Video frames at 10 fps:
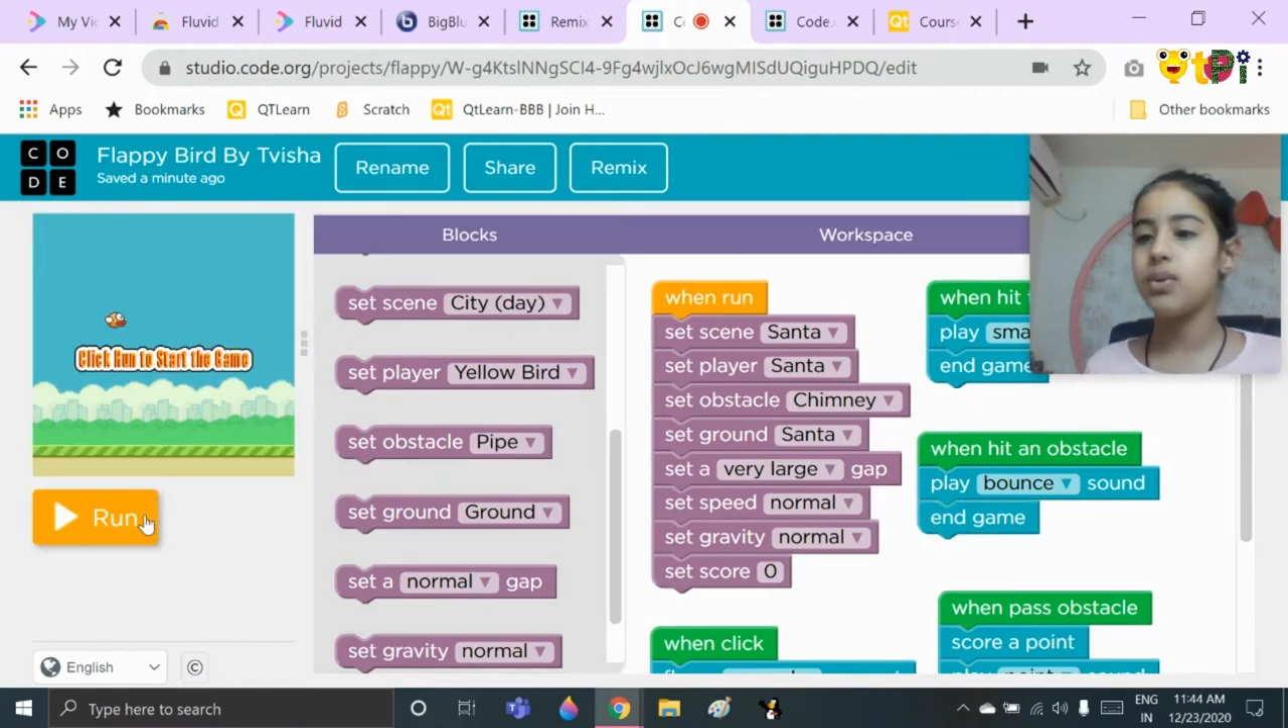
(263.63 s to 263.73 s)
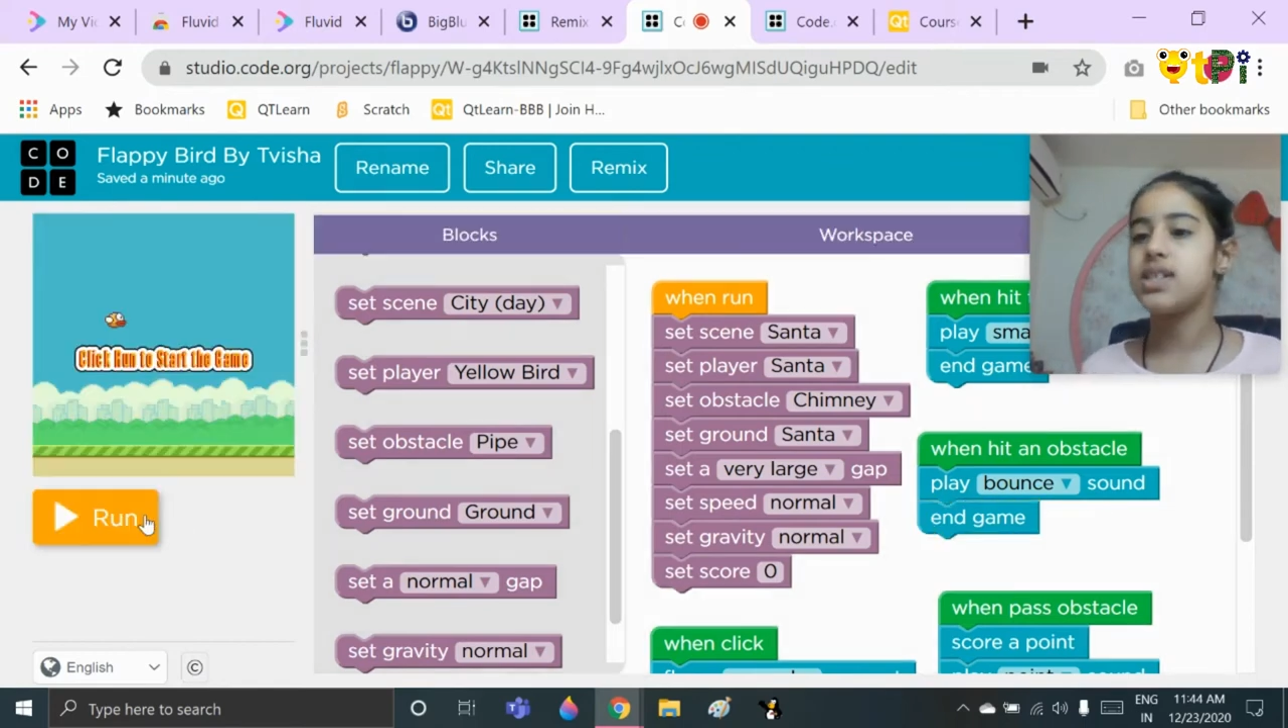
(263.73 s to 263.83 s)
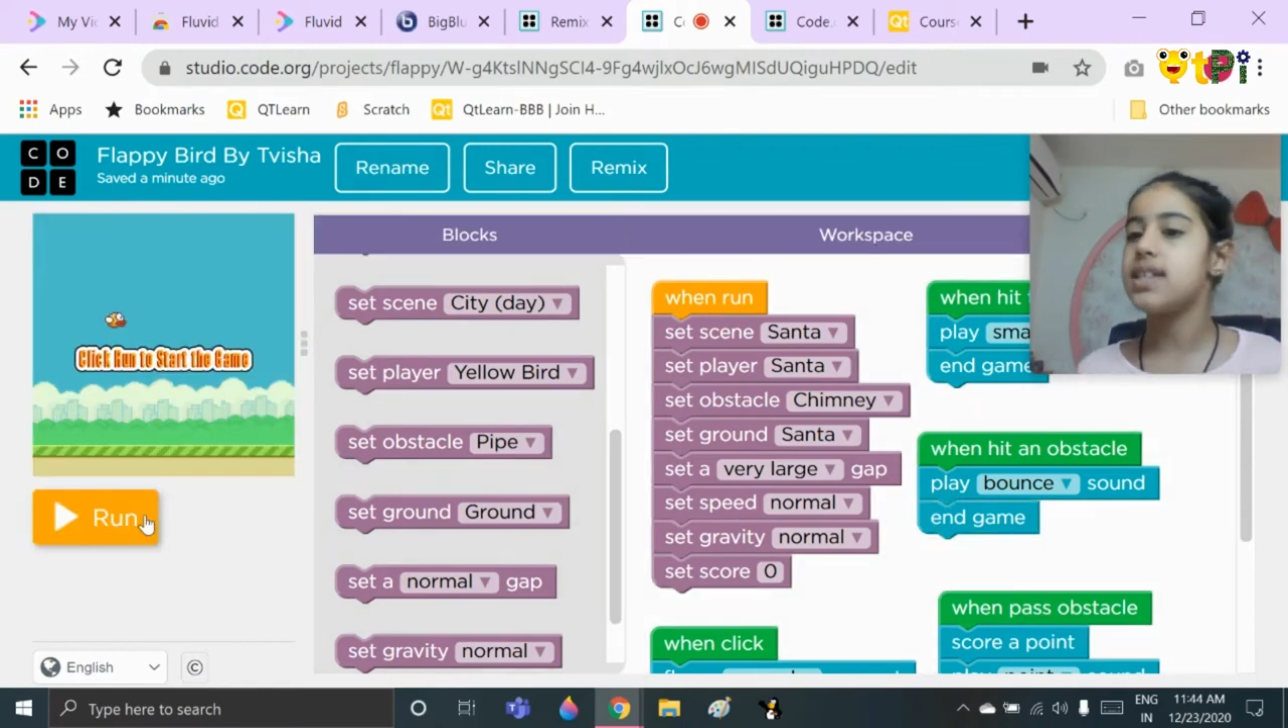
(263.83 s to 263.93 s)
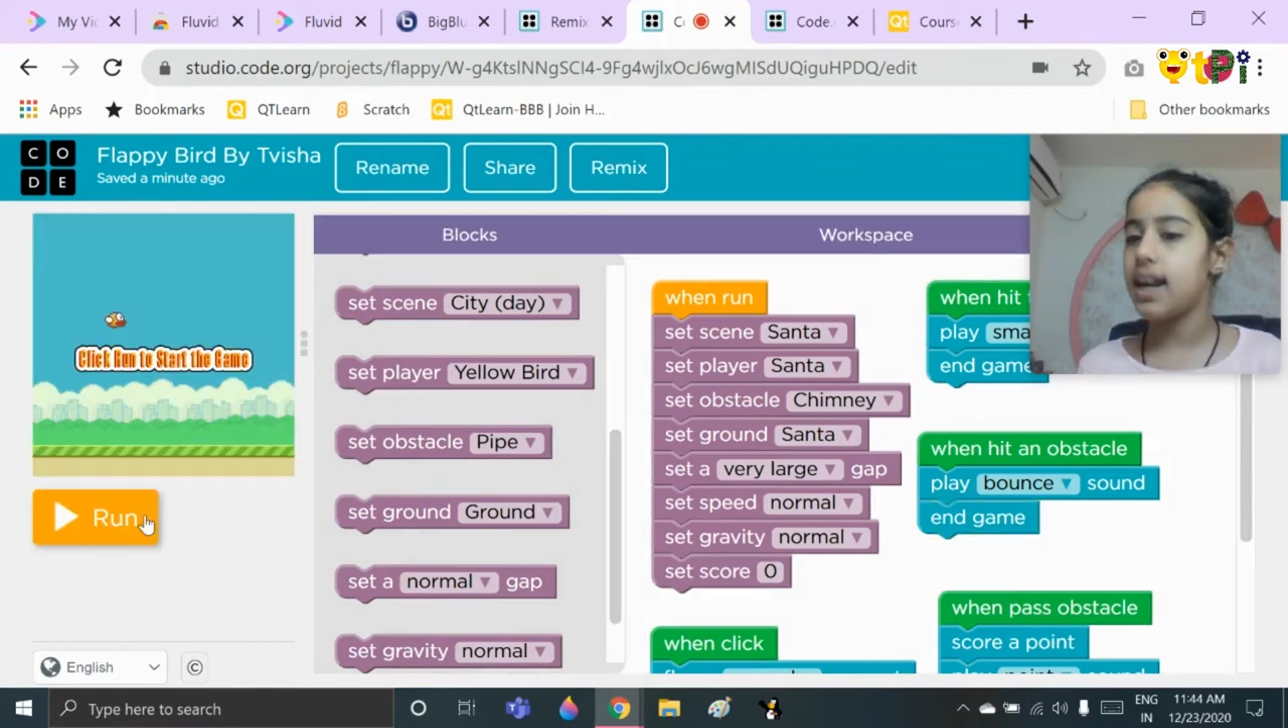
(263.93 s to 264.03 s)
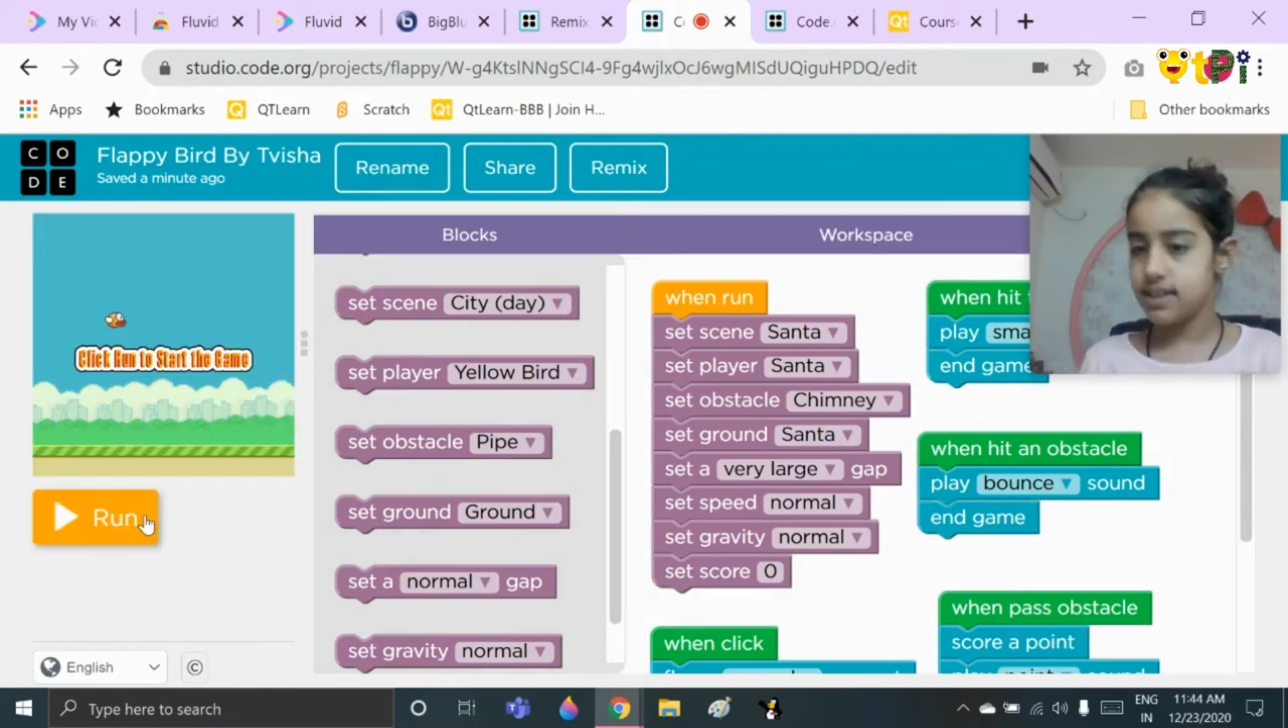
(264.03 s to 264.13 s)

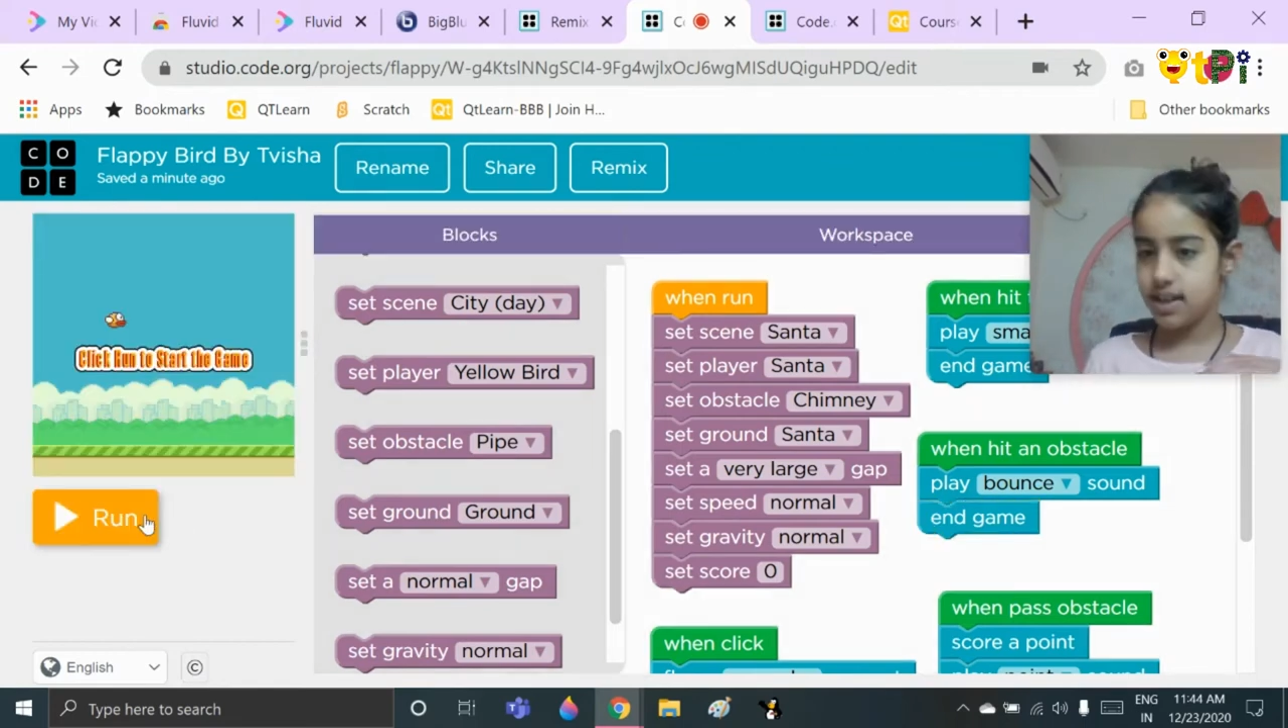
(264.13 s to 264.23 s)
Santa